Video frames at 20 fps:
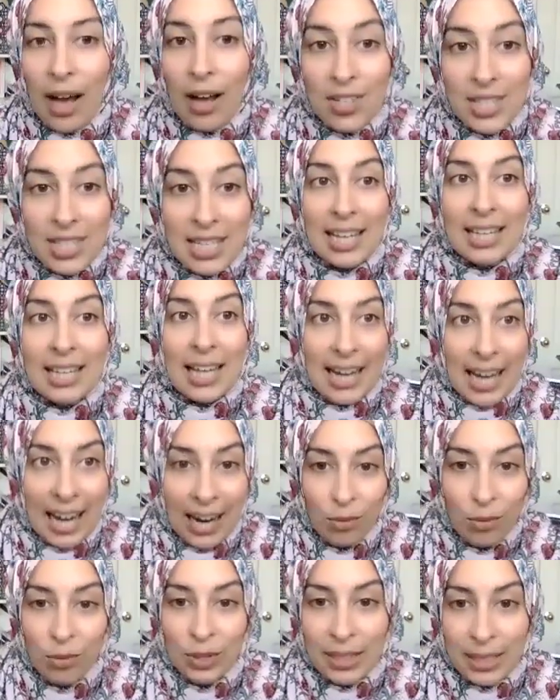I'll say like,
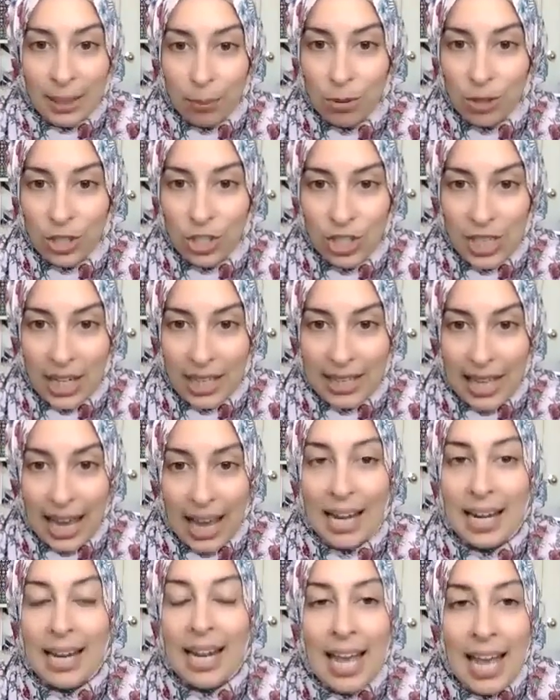I really appreciate
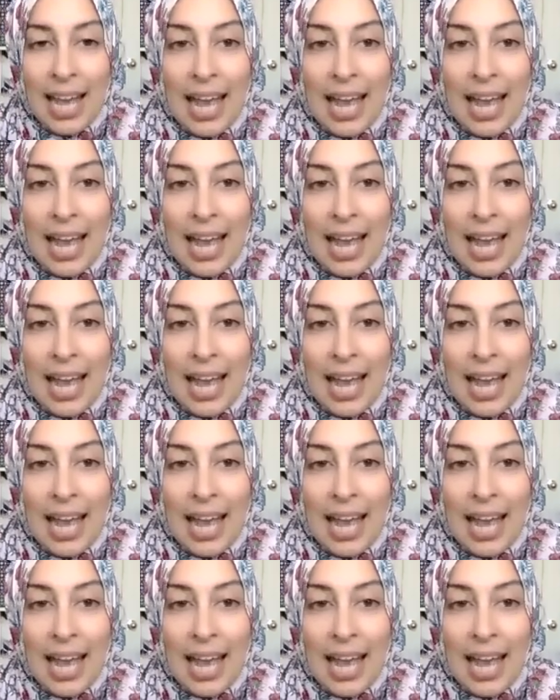that.